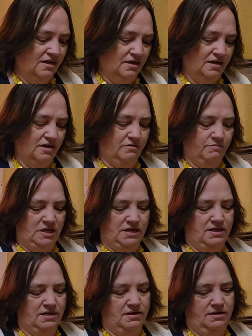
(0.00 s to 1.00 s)
Um,
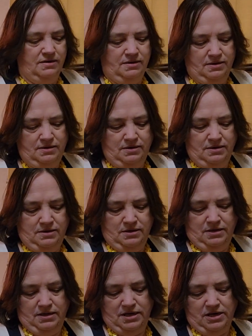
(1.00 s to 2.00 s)

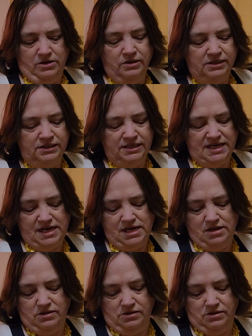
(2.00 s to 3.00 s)
Carolyn
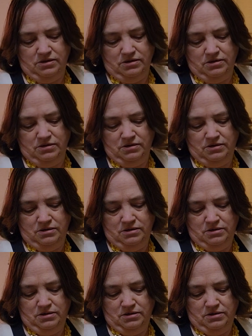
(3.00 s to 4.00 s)
Taylor
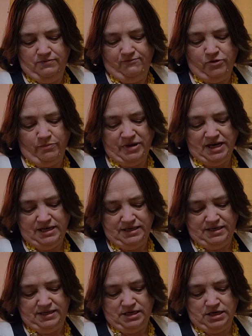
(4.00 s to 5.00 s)
for By
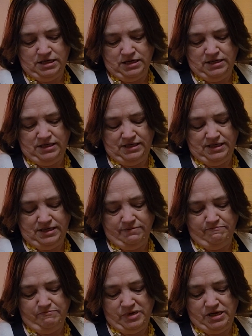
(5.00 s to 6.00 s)
Design. This is a
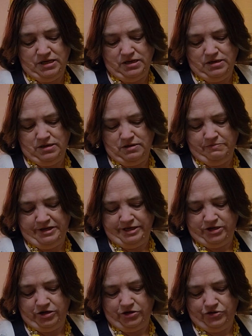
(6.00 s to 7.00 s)
medium. It's
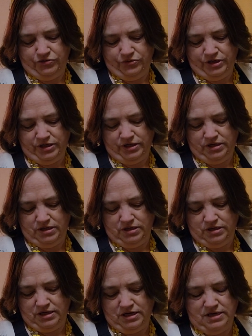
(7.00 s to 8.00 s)
acrylic
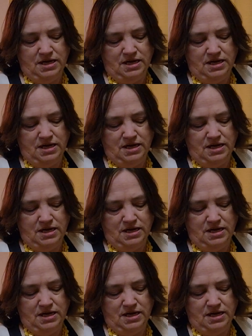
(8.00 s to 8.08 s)
and